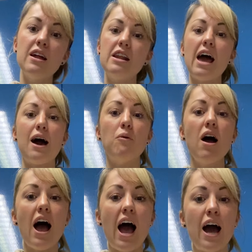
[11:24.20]
Now,
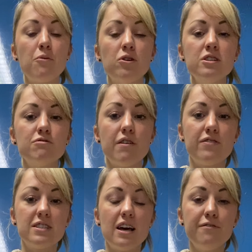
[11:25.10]
I wonder
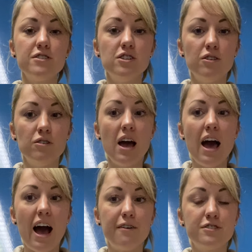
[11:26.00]
if this afternoon,
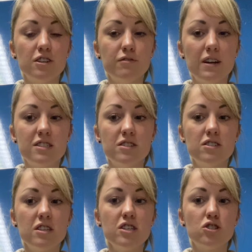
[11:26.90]
after you've listened
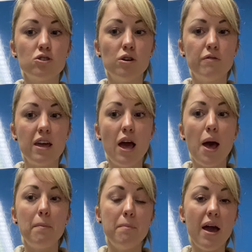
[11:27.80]
to this story,
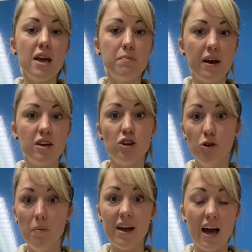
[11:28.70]
maybe
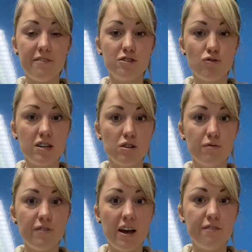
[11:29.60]
you might have a dress up
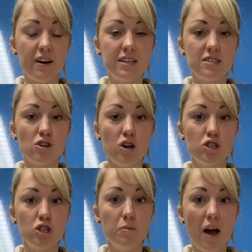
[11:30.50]
firefighter's
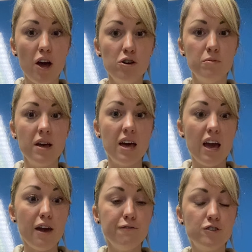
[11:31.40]
costume at home.
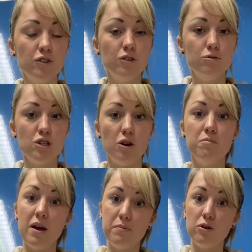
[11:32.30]
If you do,
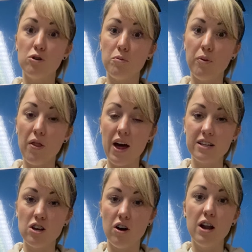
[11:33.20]
maybe you could put
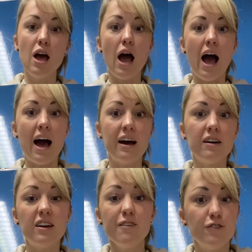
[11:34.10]
that on. Uh,
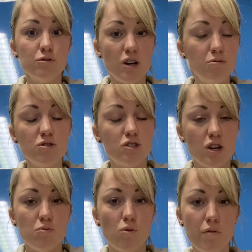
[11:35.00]
if you don't,
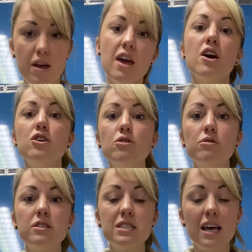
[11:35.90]
don't worry. You
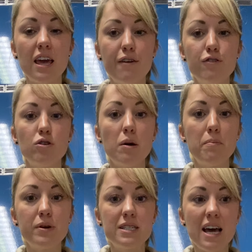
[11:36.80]
could see if you can
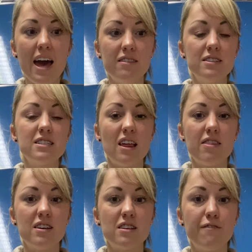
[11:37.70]
pretend
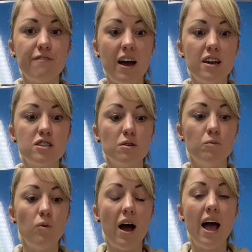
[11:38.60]
that there's a fire
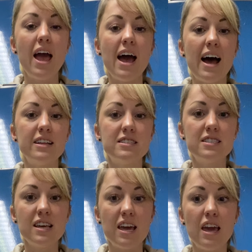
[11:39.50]
somewhere and
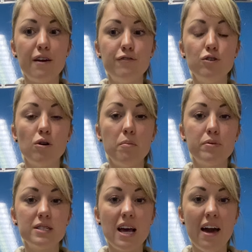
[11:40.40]
see if you can
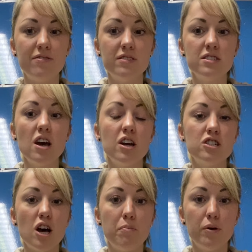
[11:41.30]
pretend
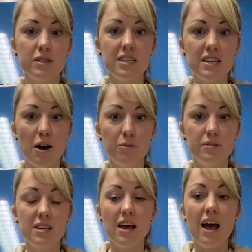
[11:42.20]
to put it
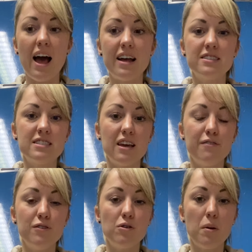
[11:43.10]
out and see
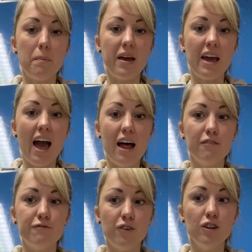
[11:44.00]
if you can be
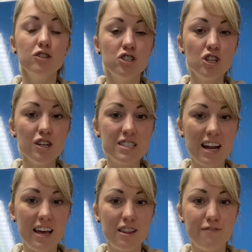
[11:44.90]
helpful, just
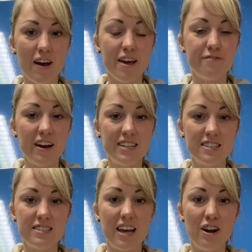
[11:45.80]
like the
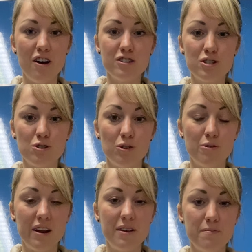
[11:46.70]
firefighters in our
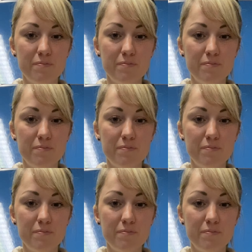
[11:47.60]
story.